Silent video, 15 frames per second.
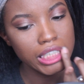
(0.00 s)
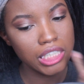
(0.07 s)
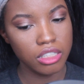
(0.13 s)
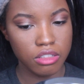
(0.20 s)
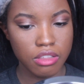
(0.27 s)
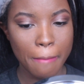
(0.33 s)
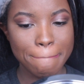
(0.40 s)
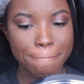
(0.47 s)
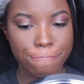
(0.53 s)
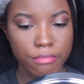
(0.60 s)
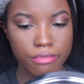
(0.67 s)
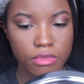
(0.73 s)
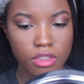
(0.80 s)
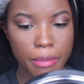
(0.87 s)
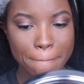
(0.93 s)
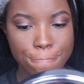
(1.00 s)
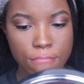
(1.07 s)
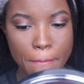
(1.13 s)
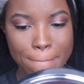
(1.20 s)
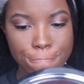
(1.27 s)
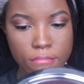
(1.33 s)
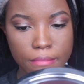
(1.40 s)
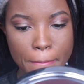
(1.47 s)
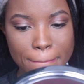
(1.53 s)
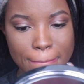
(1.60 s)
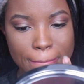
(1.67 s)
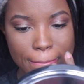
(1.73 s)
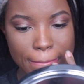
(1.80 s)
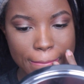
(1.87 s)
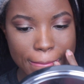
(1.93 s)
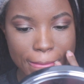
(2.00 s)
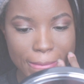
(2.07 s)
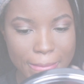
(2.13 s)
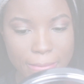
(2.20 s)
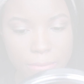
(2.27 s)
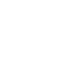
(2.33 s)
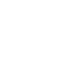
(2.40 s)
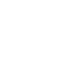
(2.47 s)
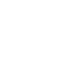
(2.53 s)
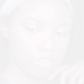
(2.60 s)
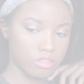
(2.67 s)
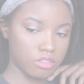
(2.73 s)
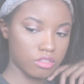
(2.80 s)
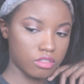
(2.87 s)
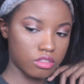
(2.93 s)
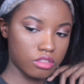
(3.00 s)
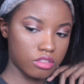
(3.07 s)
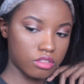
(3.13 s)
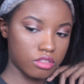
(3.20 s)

That way I get like a nice subtle tint.